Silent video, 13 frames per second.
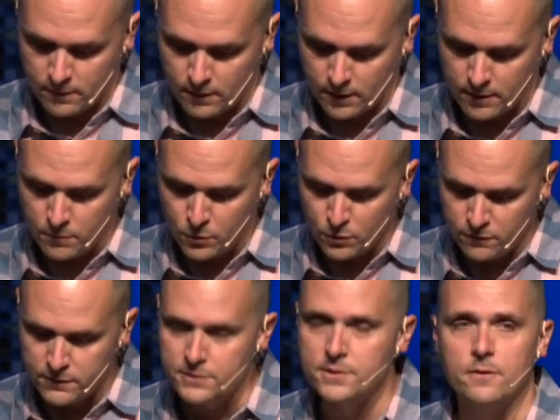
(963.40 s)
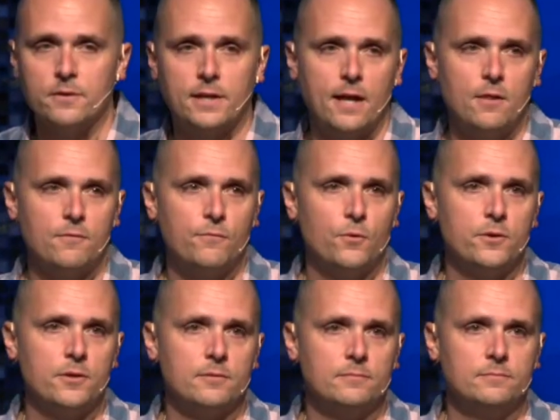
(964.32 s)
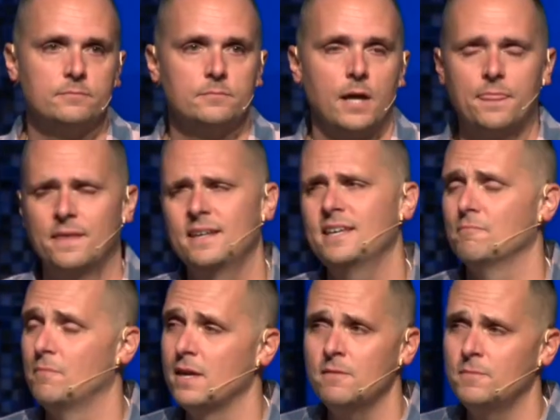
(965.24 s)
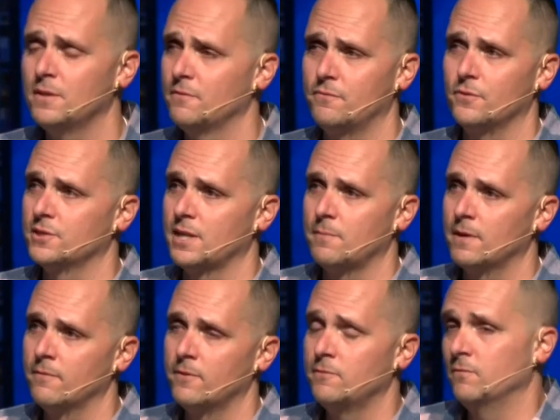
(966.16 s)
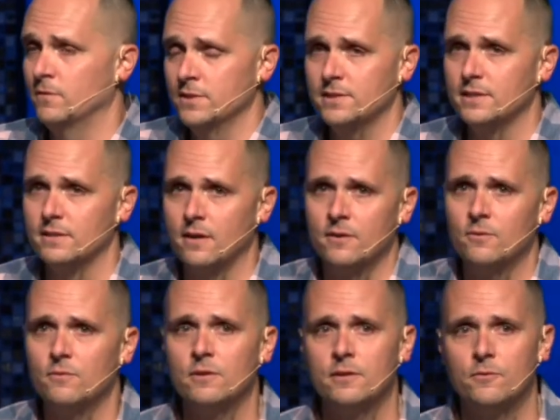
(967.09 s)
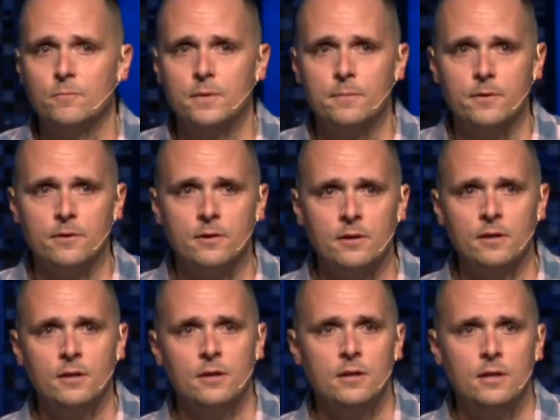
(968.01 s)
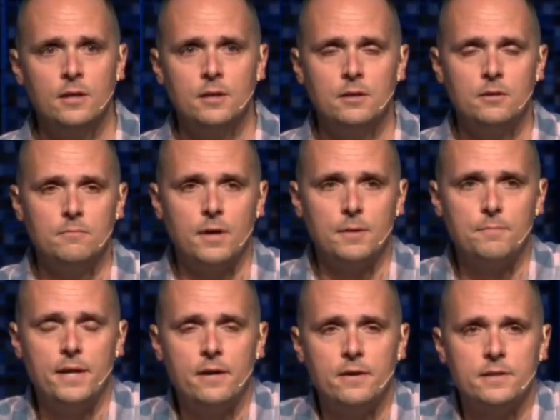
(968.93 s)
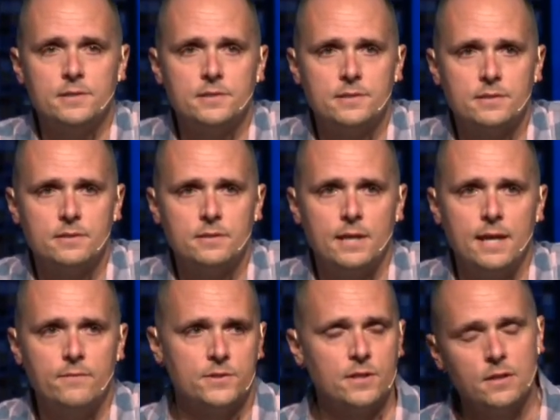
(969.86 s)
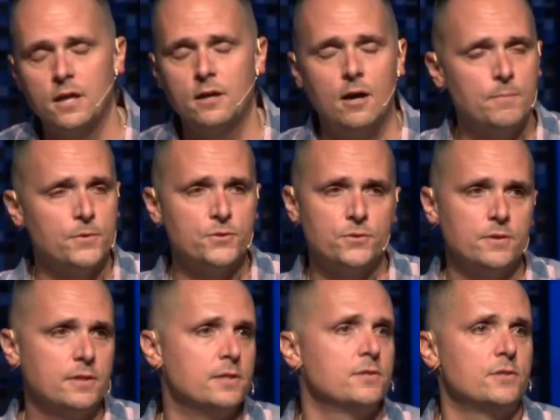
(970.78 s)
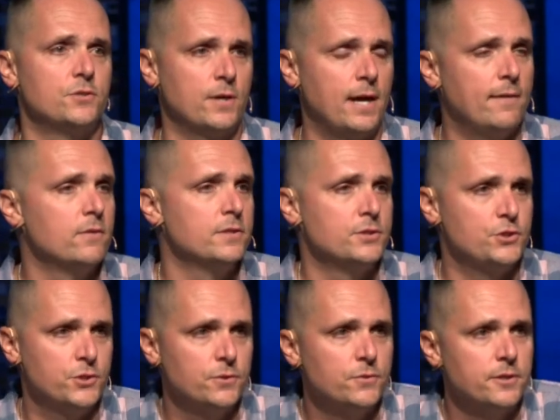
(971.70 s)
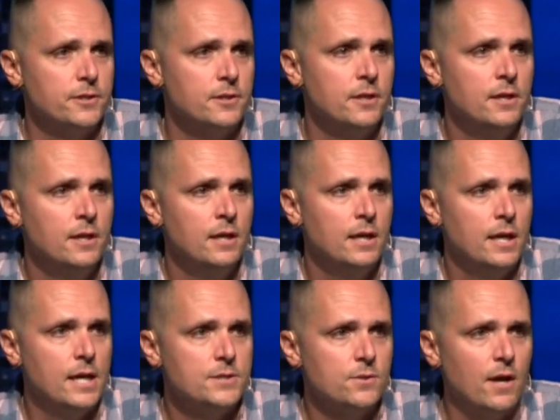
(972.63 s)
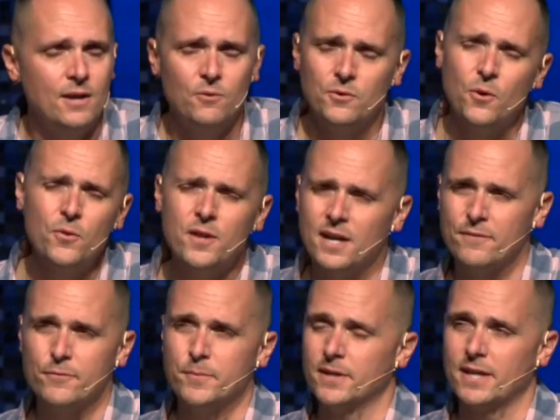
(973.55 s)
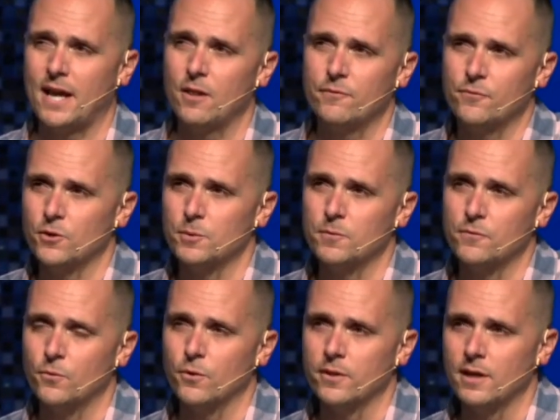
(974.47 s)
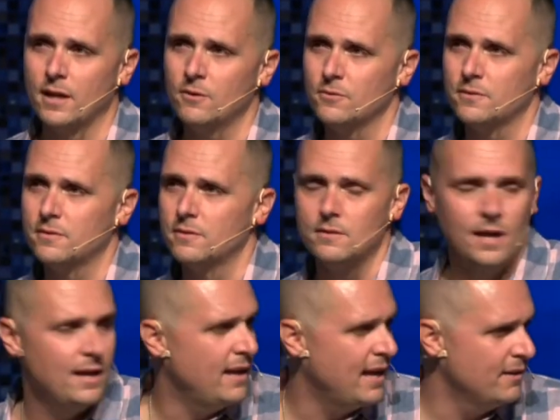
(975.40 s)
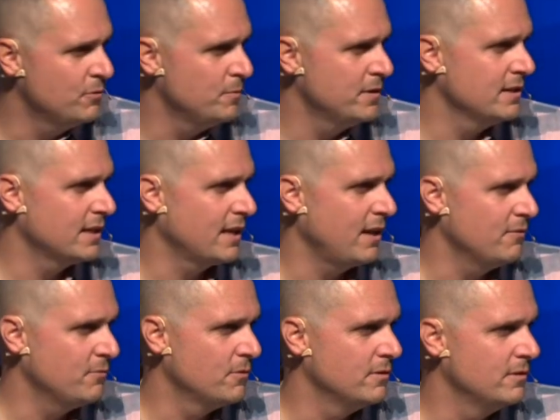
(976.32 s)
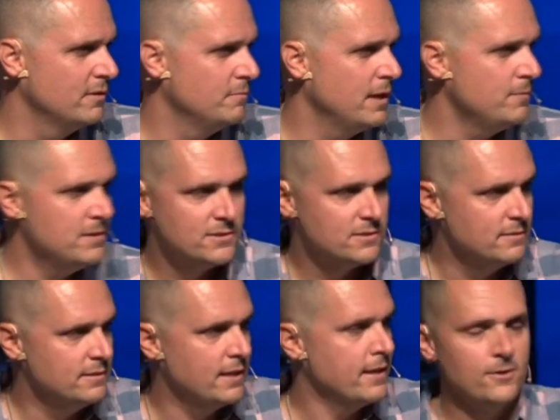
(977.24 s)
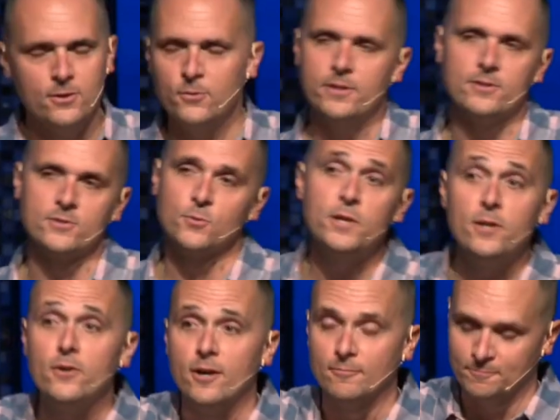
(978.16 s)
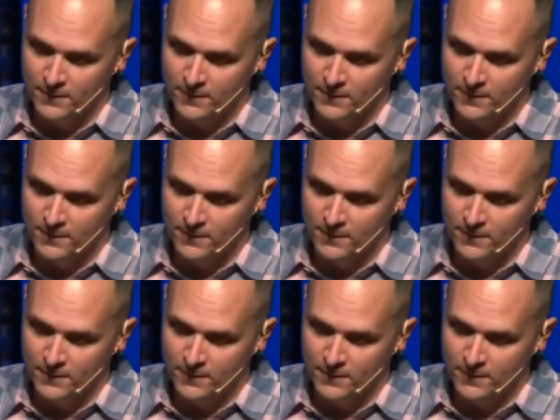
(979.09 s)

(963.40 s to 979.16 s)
I moved to Southern California. I think it may have been the first time I ever even visited there. I don't really remember. My parents gave us a lot of opportunities to travel as children. And so I don't know that I'd ever been to California before then. I don't, how had we been to California? Maybe, yeah, they don't know either. So we don't know.